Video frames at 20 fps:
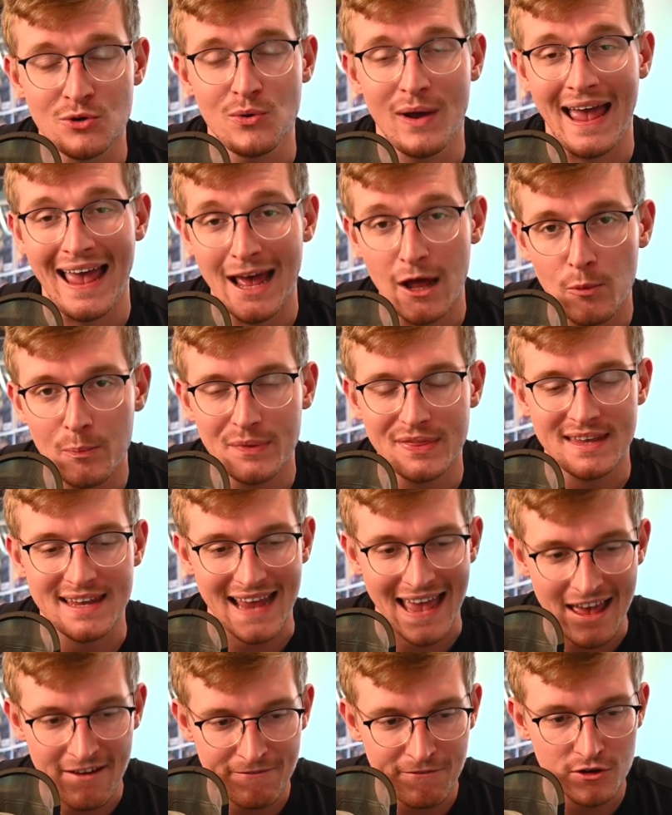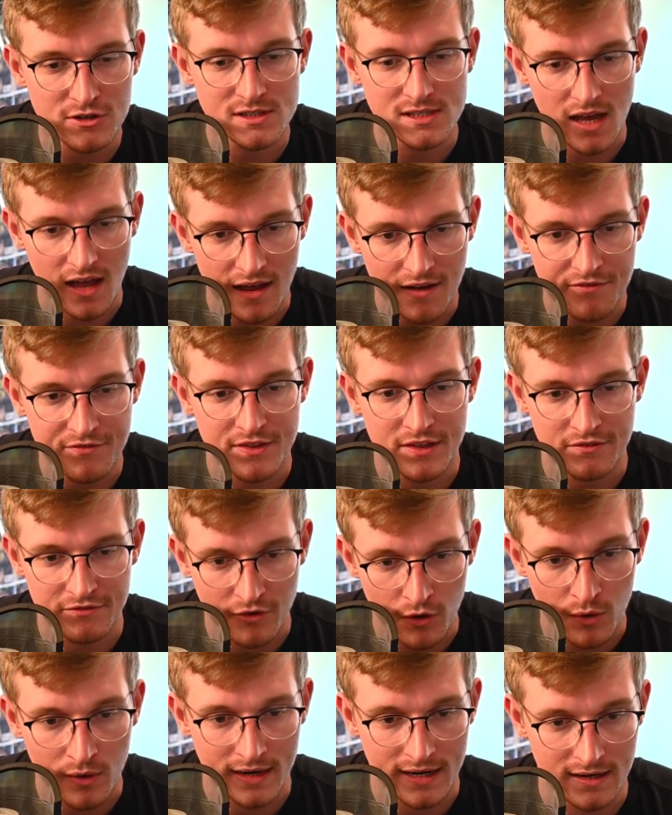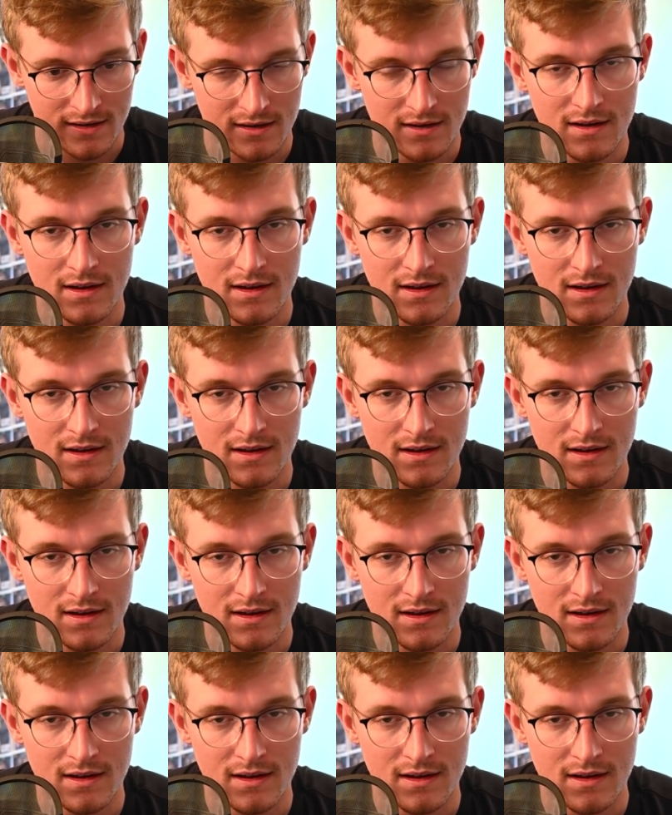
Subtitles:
help the efforts of the void.